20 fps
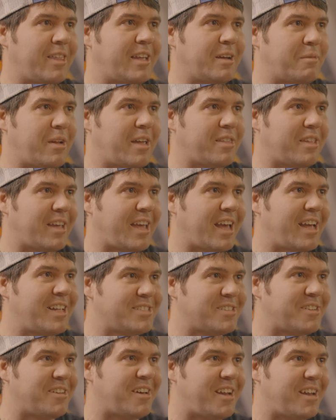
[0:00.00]
I think I'm gonna have to
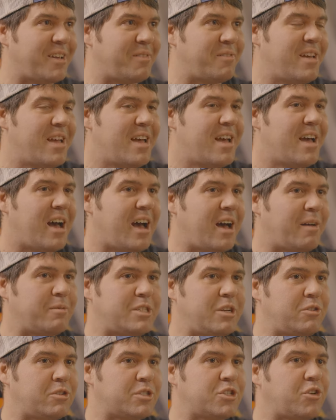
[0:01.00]
cancel on him. Um,
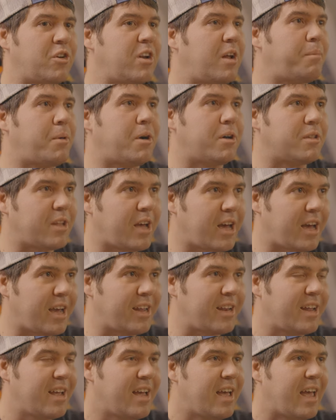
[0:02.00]
she was throwing up all
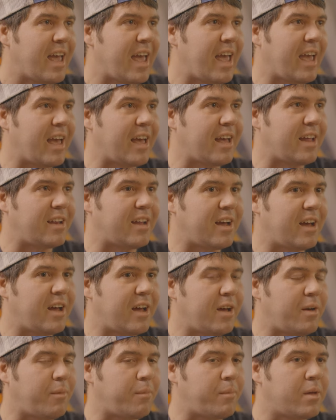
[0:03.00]
night. Mm. And
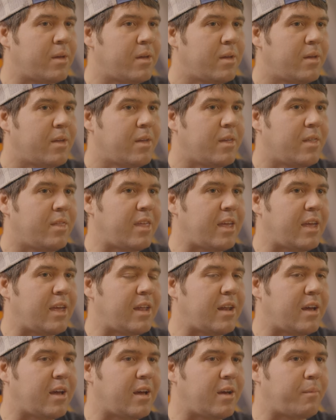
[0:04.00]
um,
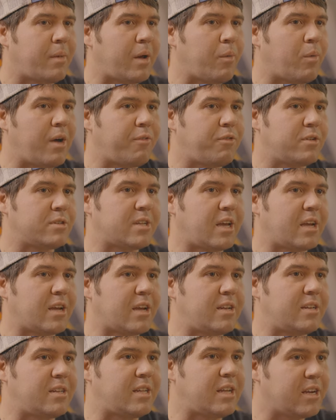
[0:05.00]
then um, my wife was like
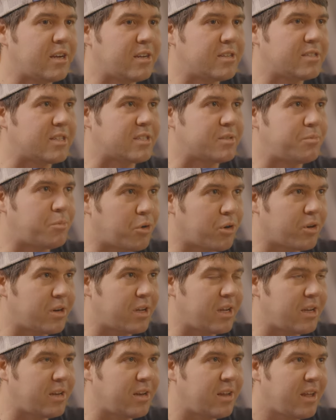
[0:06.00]
in tears this
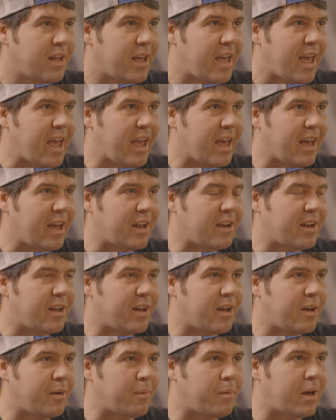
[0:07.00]
morning. And
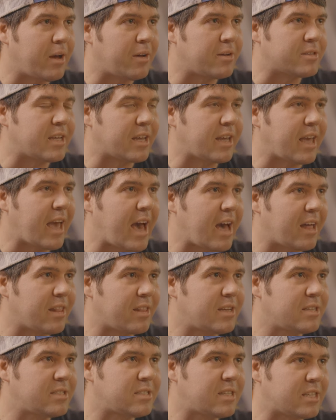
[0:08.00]
um, I was like,
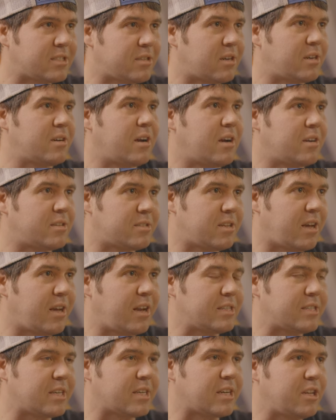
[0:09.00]
Atlas, that's our, our son.
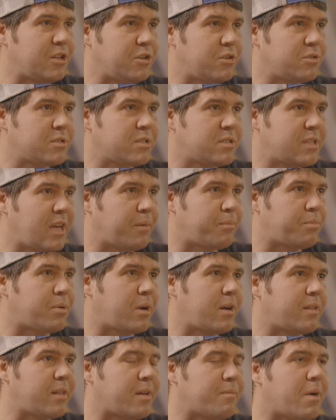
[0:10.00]
I was like, can you say a
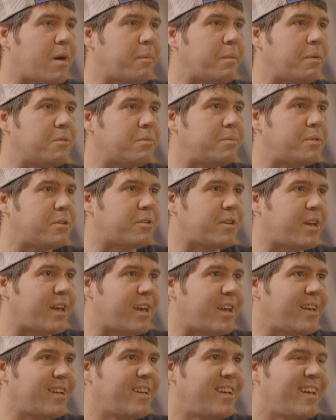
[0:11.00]
prayer that mommy will be
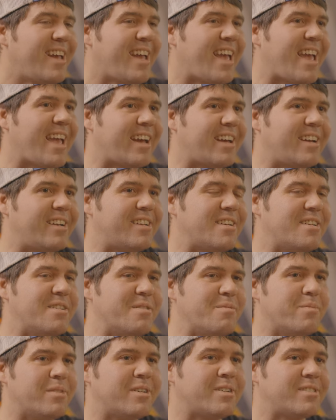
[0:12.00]
okay? And
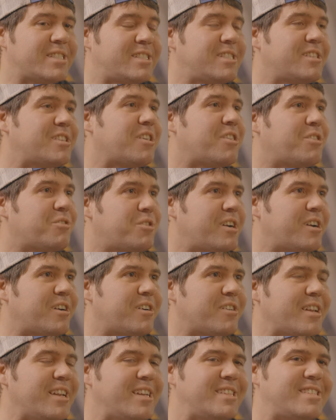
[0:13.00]
um, this is a
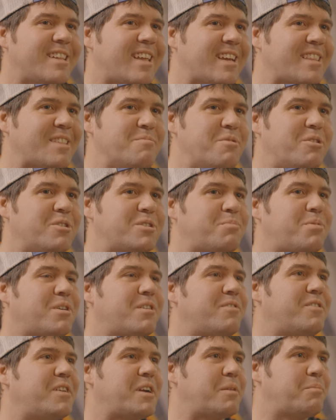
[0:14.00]
three-year-old. And he said like the most
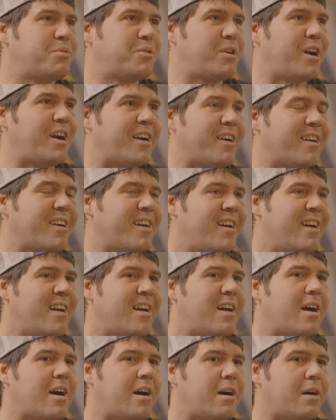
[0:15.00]
perfect prayer.
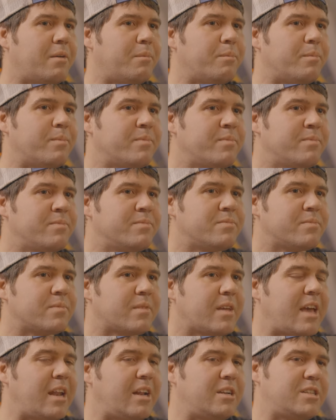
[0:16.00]
Um,
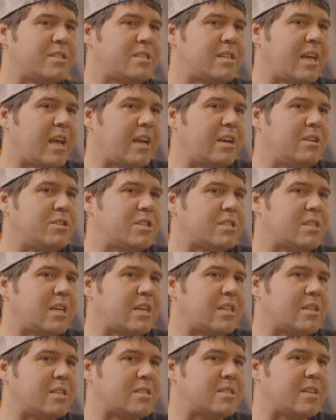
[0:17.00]
and it just like, it was just
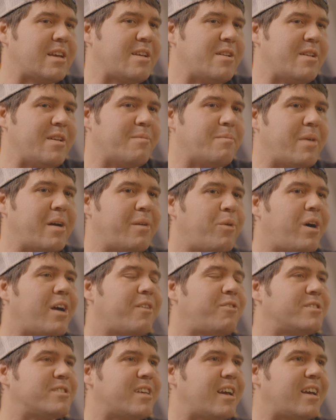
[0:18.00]
like this. And then my
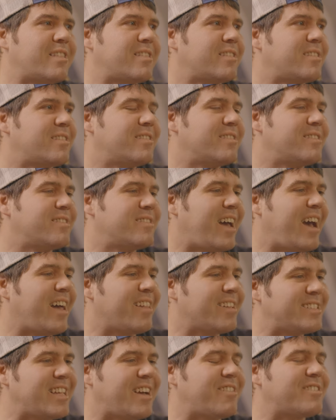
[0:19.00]
wife was like,
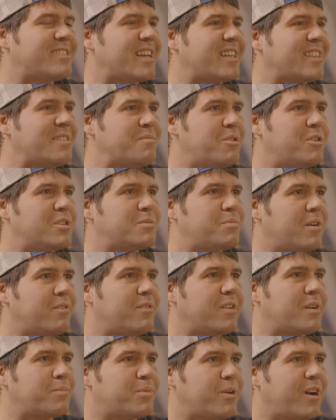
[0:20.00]
Atlas, that was like the most
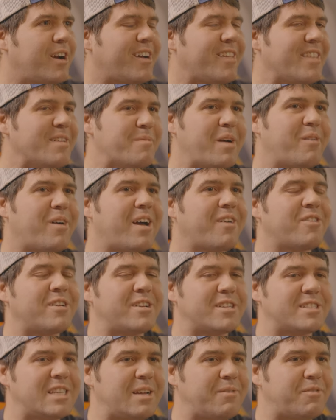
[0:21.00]
perfect prayer. And then my wife
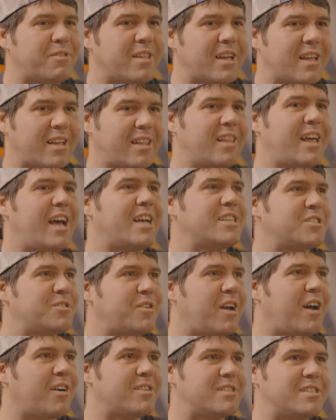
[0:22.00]
went to sleep for like the last
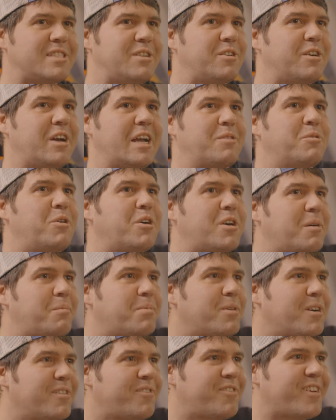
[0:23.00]
three hours and she like woke up
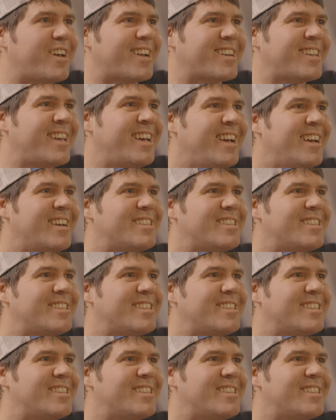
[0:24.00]
perfect.